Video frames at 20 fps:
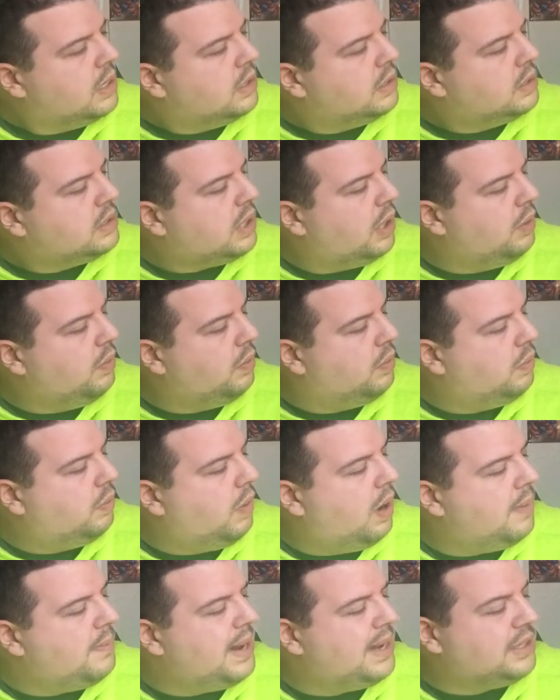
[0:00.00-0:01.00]
So
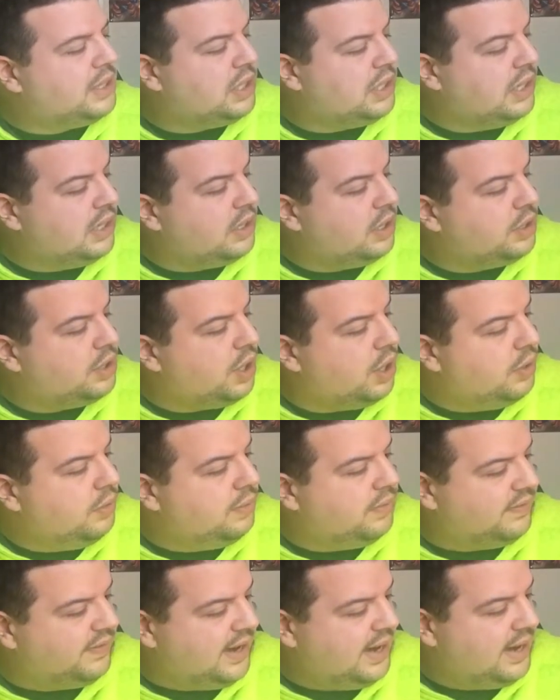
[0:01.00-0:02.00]
what I'm actually going to
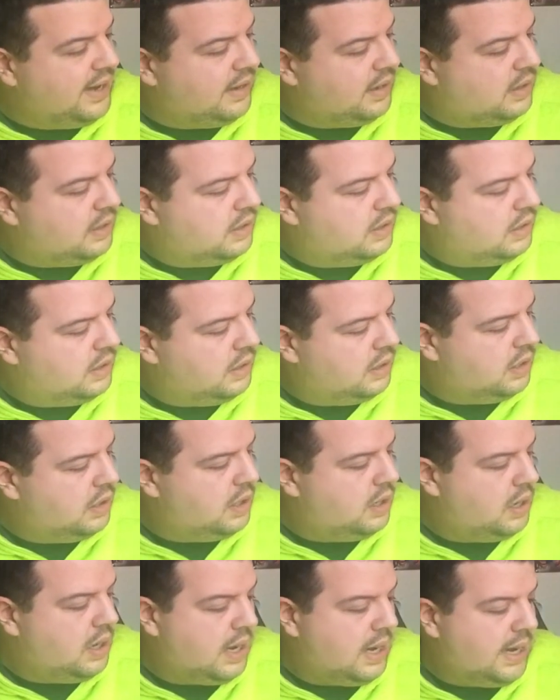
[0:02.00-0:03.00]
do with it
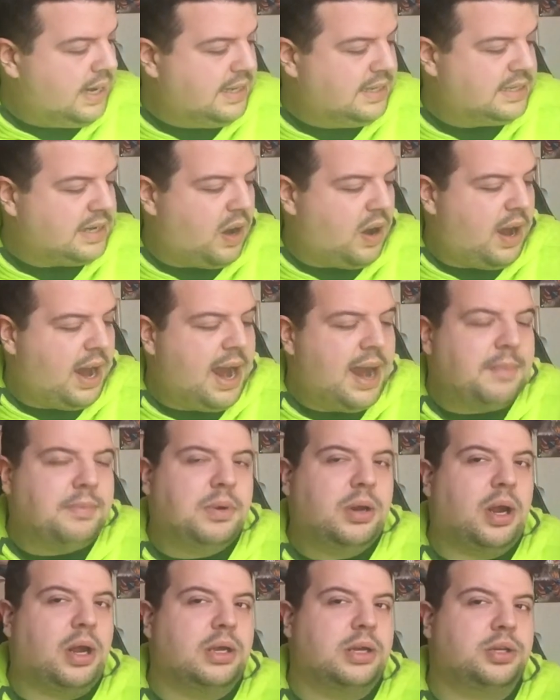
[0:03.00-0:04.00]
is I am
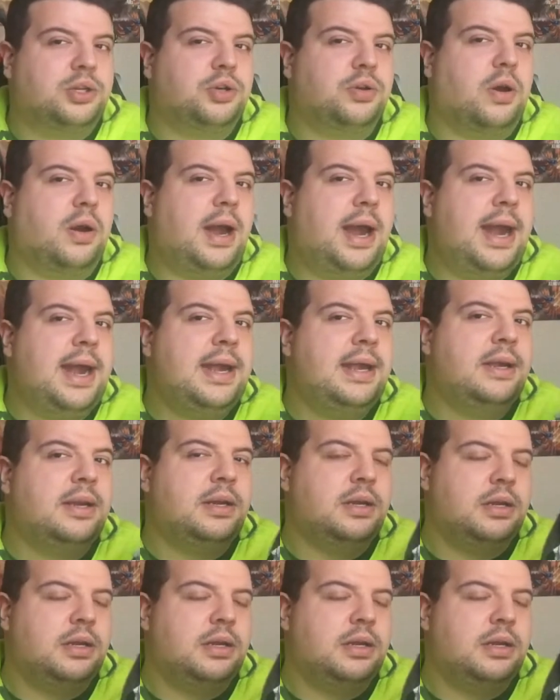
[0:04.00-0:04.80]
going to try